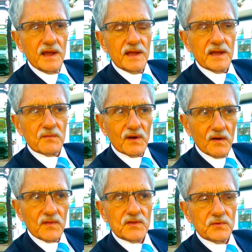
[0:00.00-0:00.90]
a
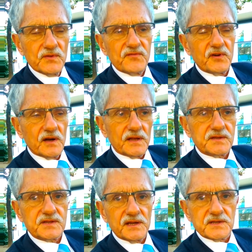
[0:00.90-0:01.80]
rather unified
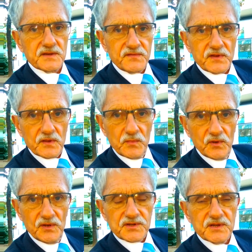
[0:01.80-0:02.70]
scientific
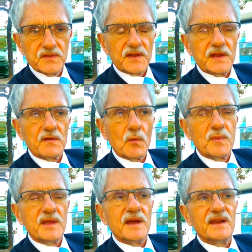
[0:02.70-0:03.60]
community that it will
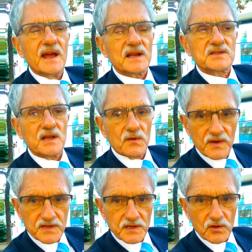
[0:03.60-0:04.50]
be an
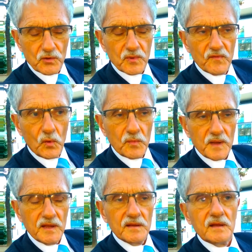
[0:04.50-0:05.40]
accelerating global
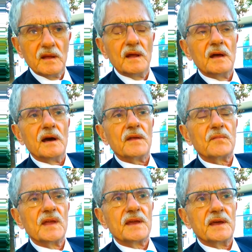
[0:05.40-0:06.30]
warming, and
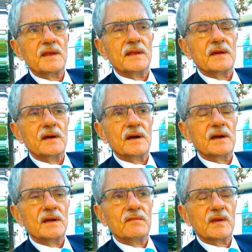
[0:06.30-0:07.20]
we
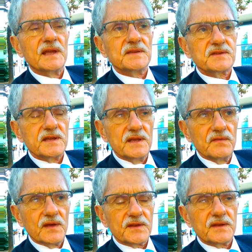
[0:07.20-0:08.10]
can see
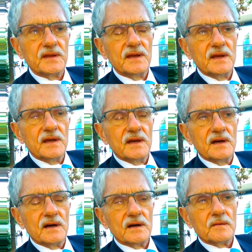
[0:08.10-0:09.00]

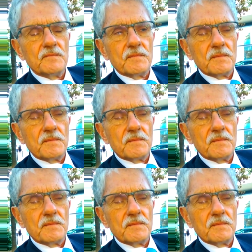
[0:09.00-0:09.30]
that